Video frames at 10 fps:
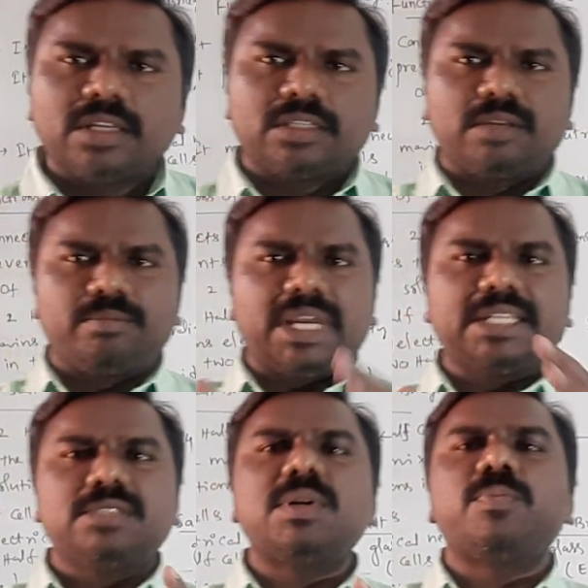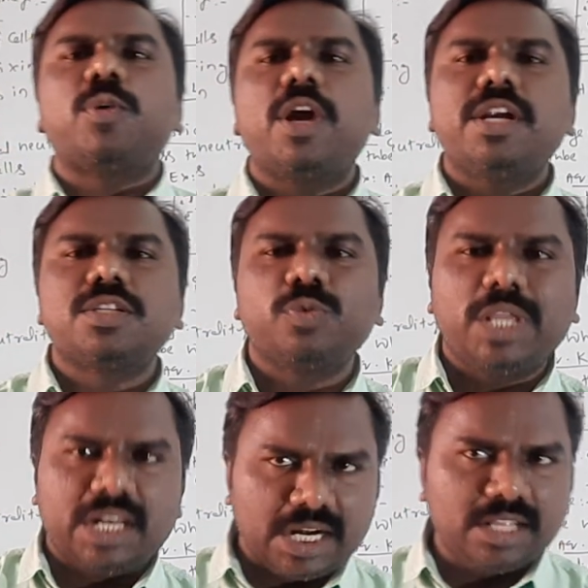the maximum points
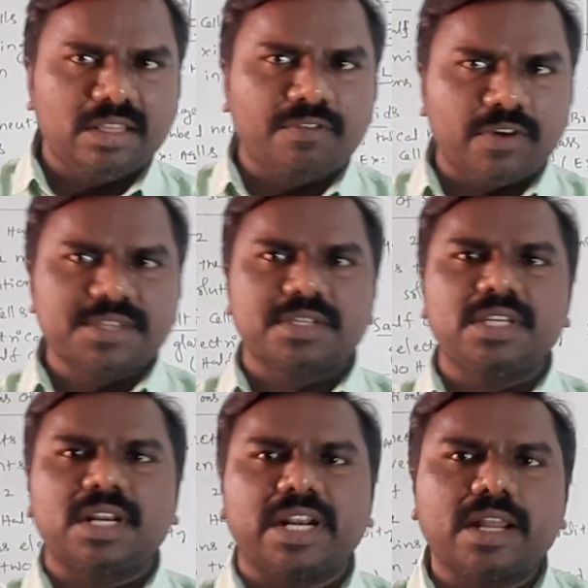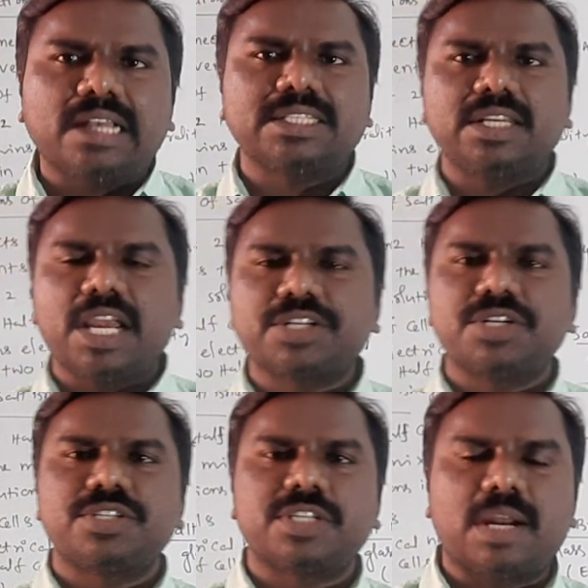we read in the first year redox
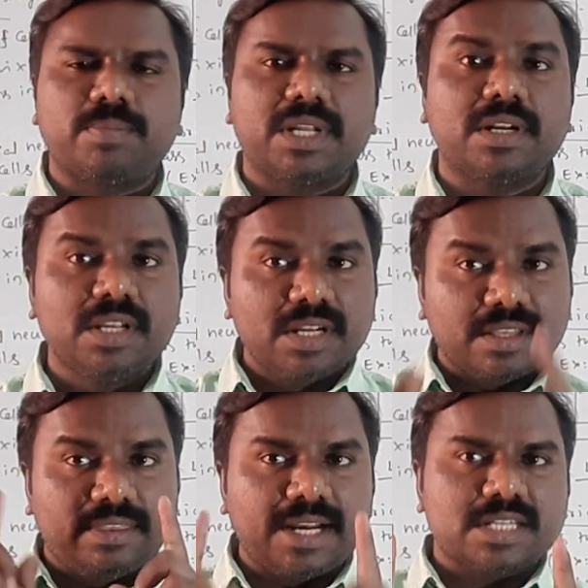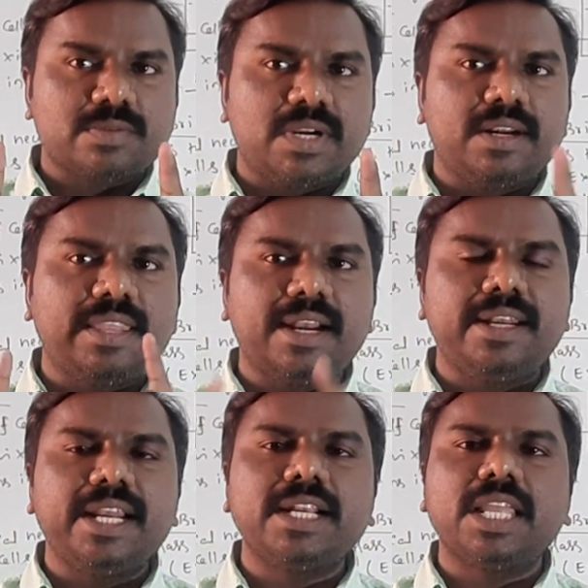reactions chapter that is why they
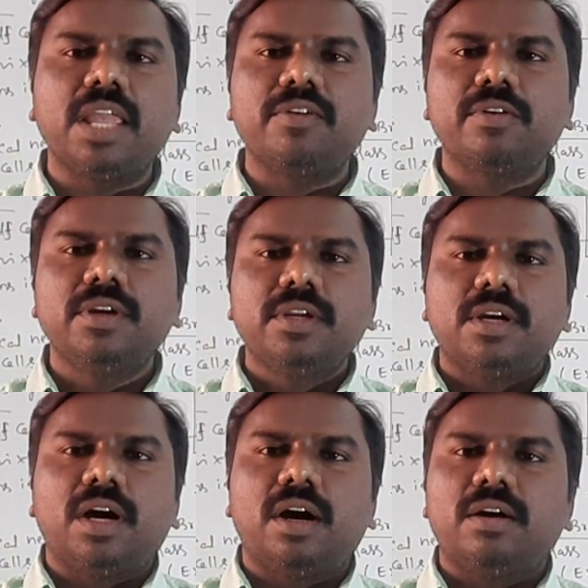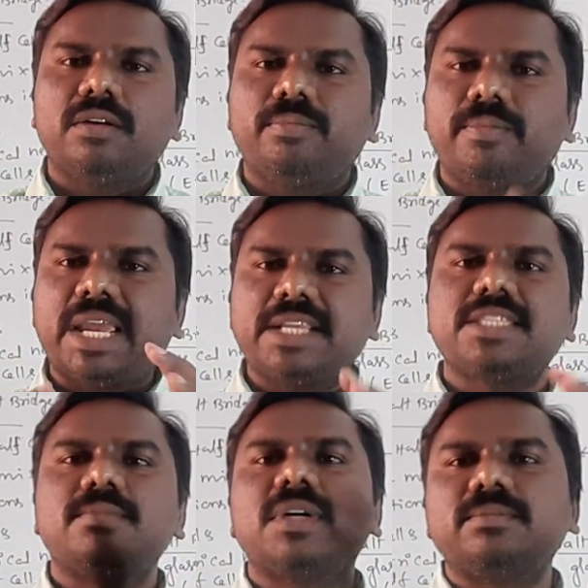did not give uh,
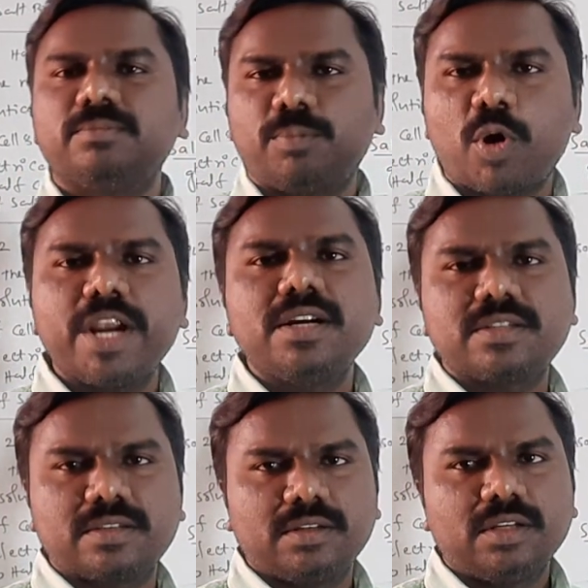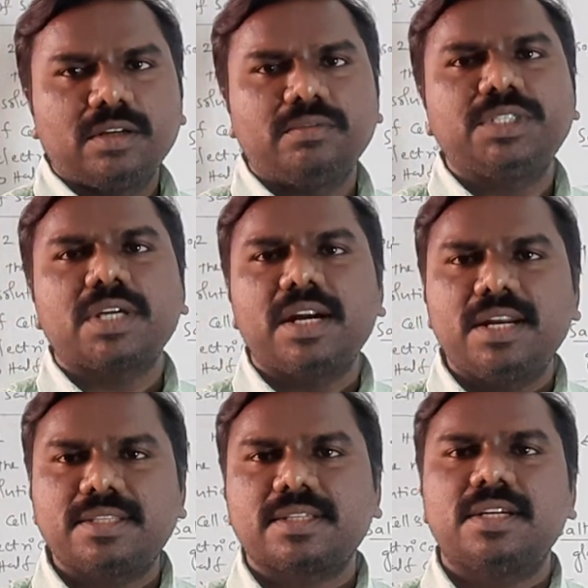maximum points which are
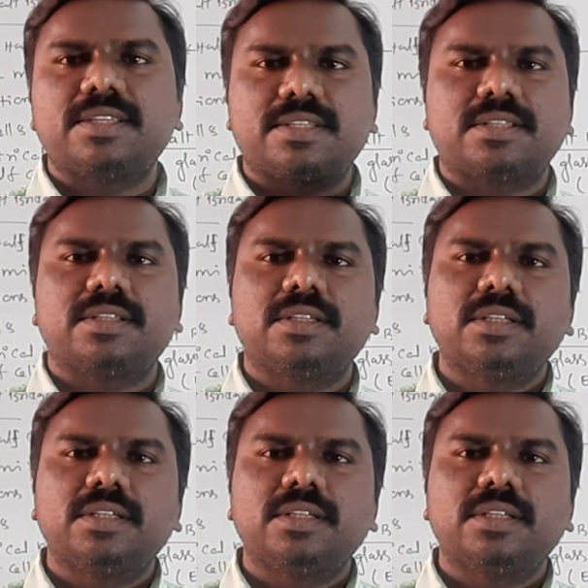discussed